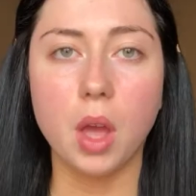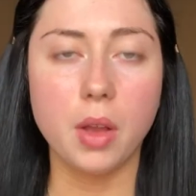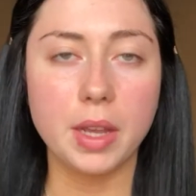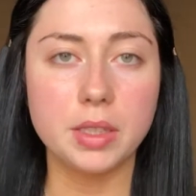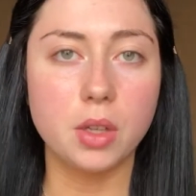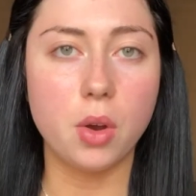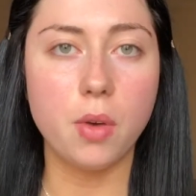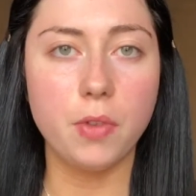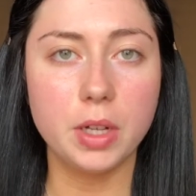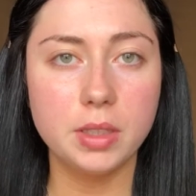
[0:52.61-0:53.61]
Okay, so
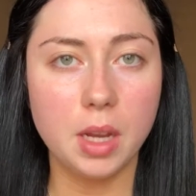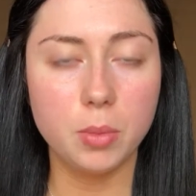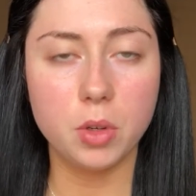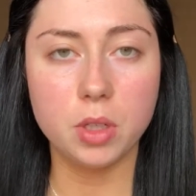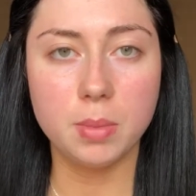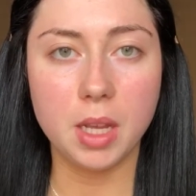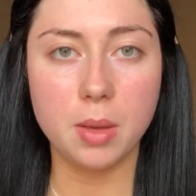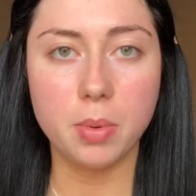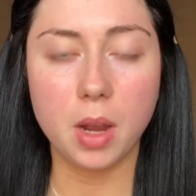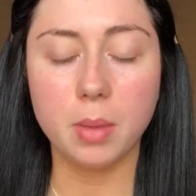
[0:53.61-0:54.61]
first I'm going to be
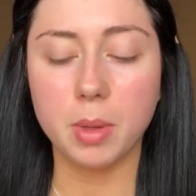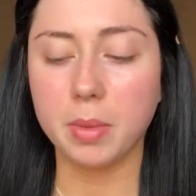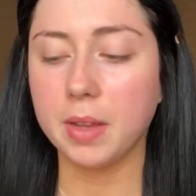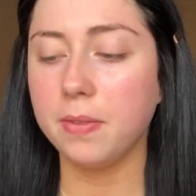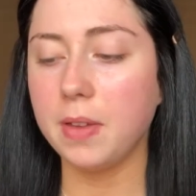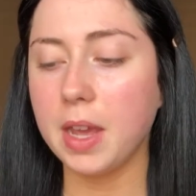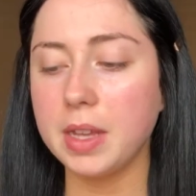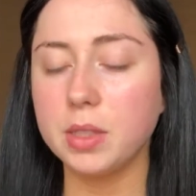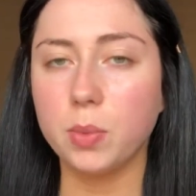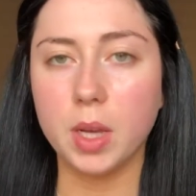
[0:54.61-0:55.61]
priming my face